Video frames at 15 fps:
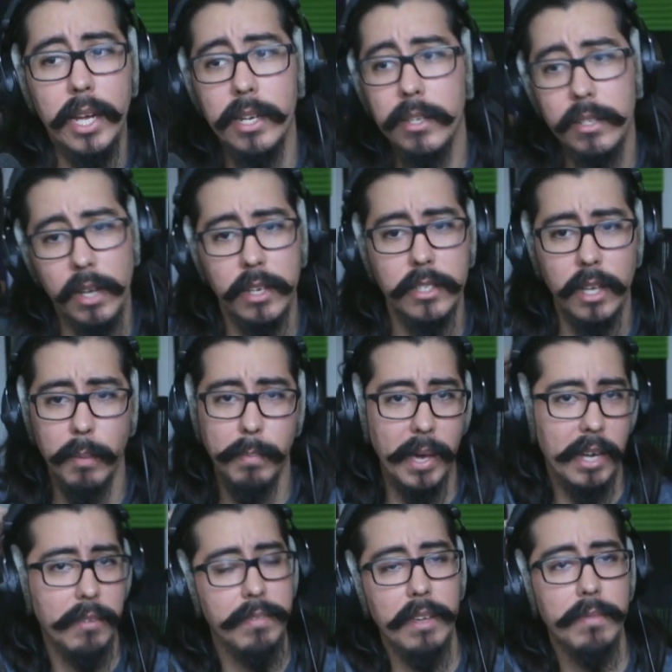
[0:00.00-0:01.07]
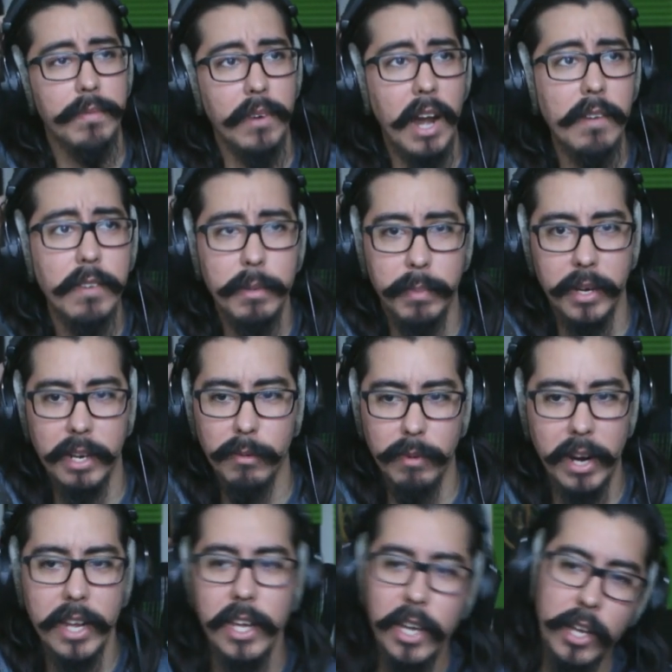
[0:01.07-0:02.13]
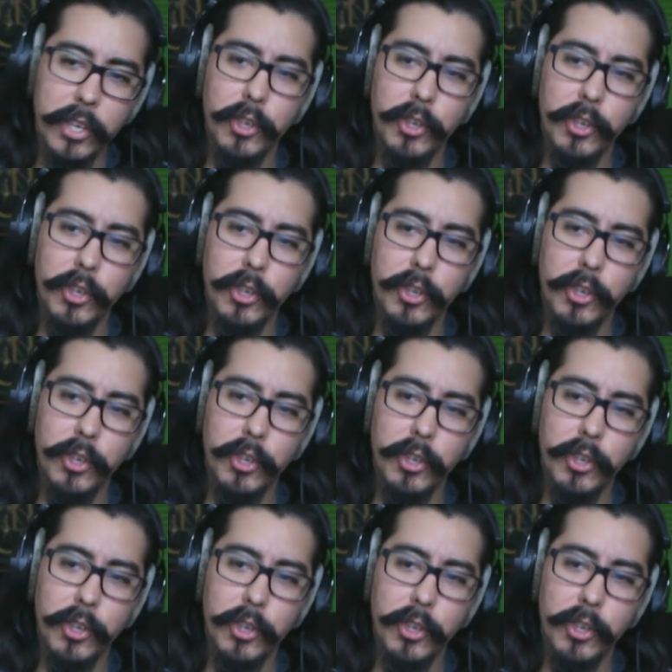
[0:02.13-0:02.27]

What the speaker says: It does a benefit for everybody, right?